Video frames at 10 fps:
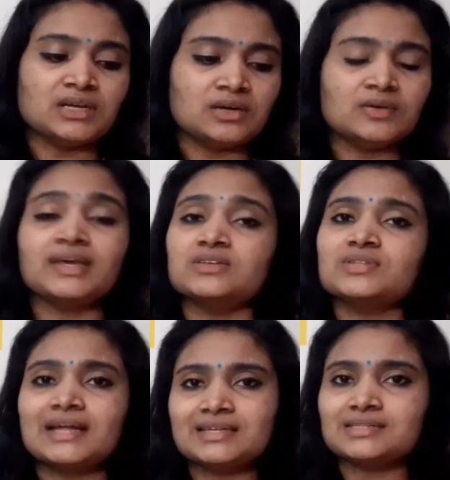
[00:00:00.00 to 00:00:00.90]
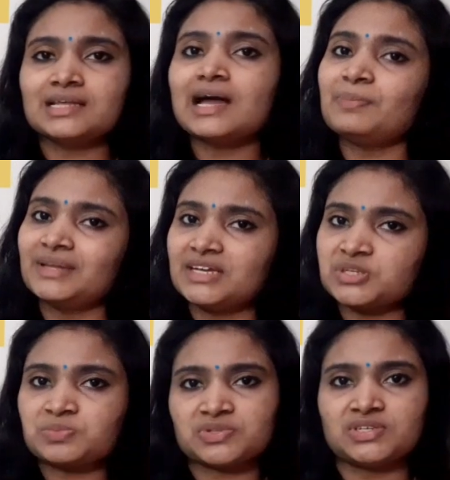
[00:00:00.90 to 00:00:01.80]
Okay, so that is the
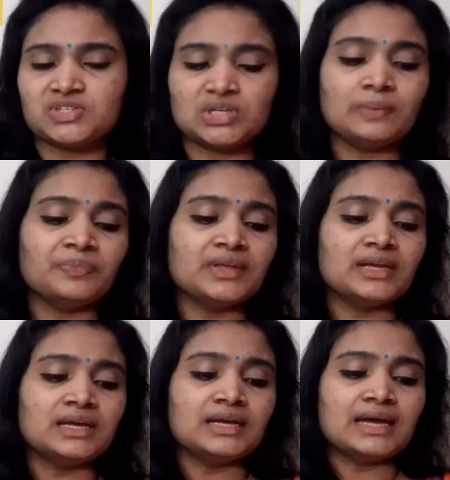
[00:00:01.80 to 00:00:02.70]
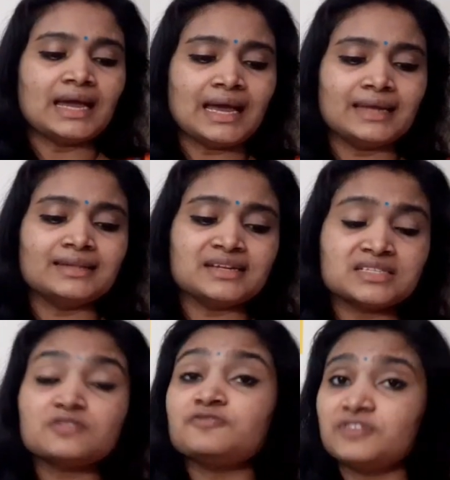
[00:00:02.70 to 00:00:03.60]
application procedure. And there is
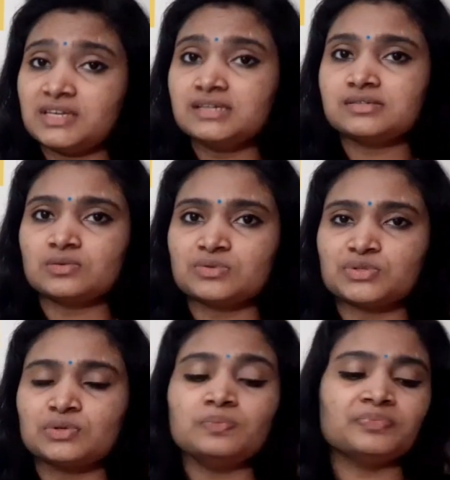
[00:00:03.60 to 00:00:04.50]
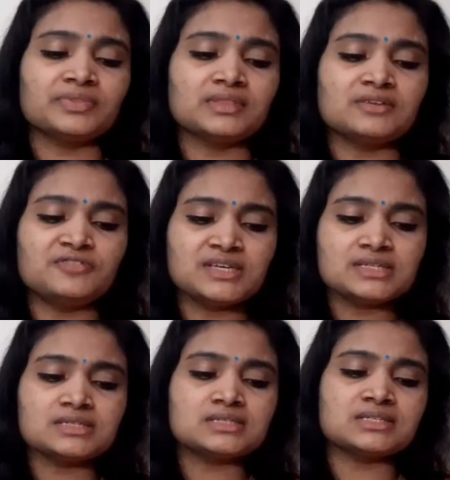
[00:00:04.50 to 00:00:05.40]
a fees also. The
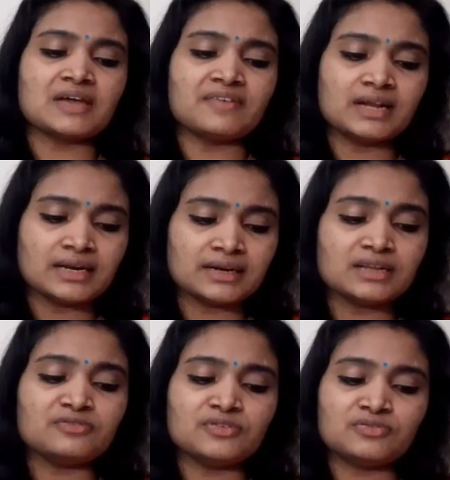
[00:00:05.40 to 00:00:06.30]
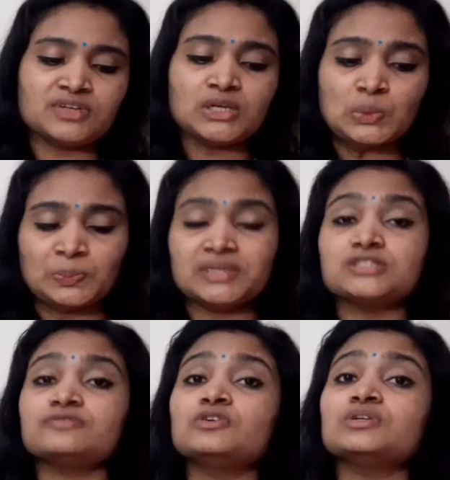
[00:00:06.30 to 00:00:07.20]
fees is 750
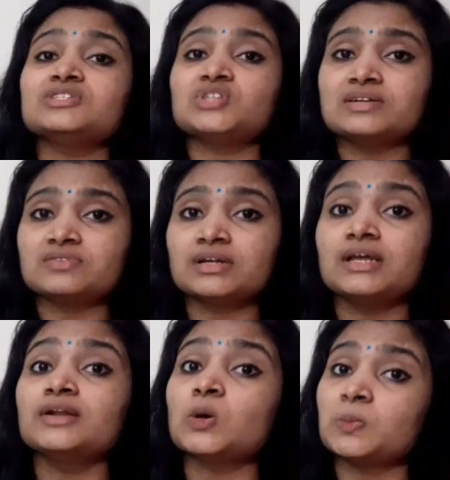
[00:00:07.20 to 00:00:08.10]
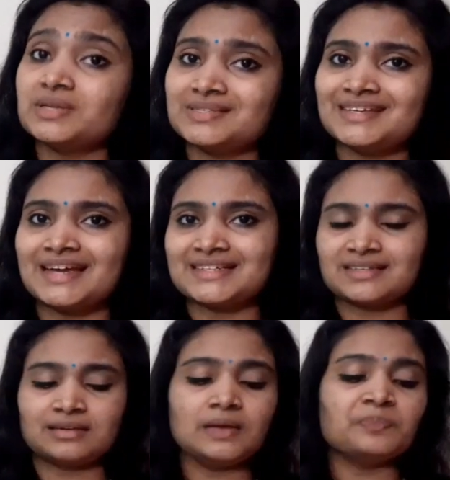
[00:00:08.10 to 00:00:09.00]
rupees for general and OBC
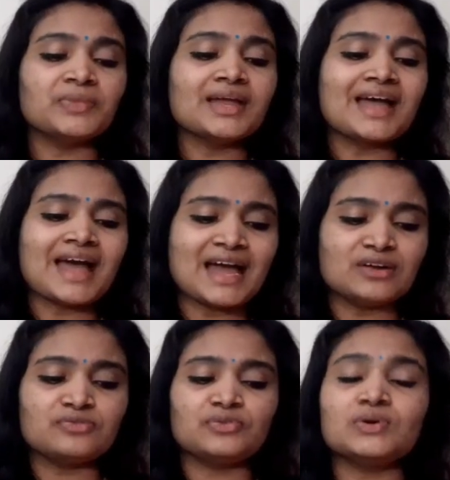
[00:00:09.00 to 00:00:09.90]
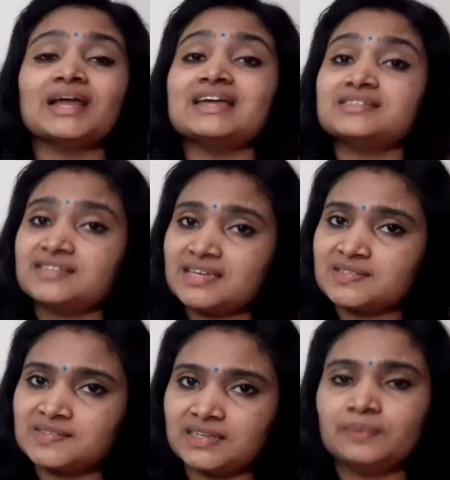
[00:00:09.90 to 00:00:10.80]
category, and for
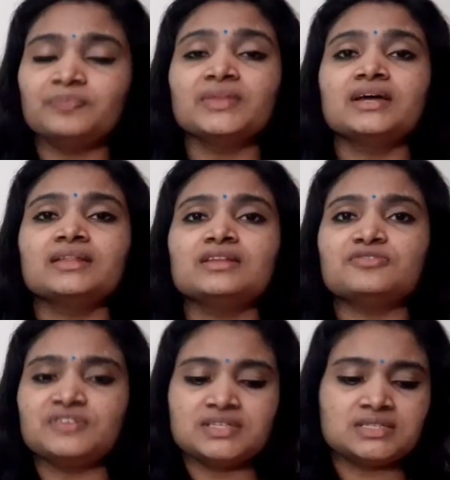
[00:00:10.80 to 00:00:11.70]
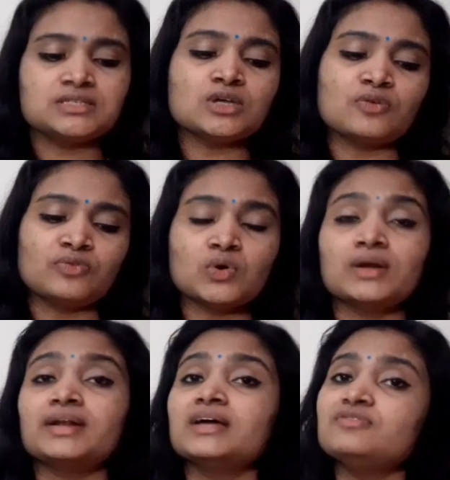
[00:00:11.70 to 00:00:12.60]
SCST the fees is
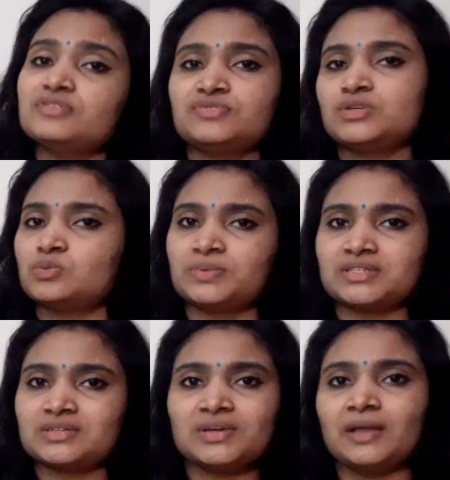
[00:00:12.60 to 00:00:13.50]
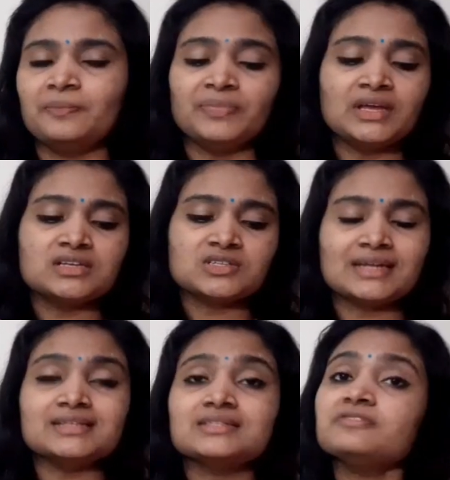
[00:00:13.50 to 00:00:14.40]
450 rupees. Okay, so
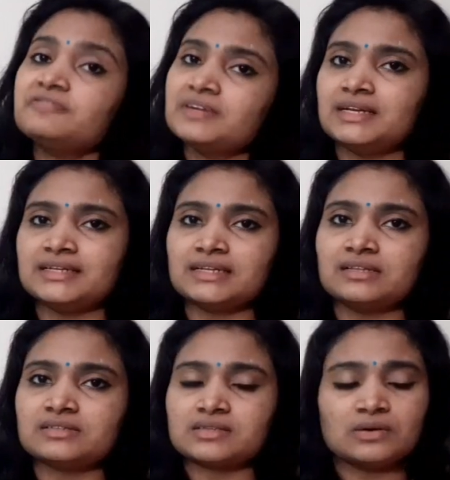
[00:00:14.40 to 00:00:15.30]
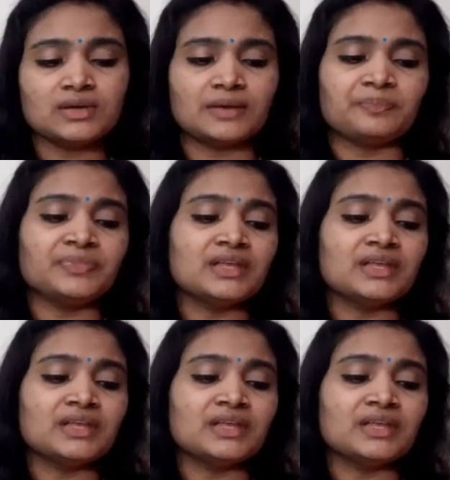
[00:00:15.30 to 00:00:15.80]
that is the fee details. Okay,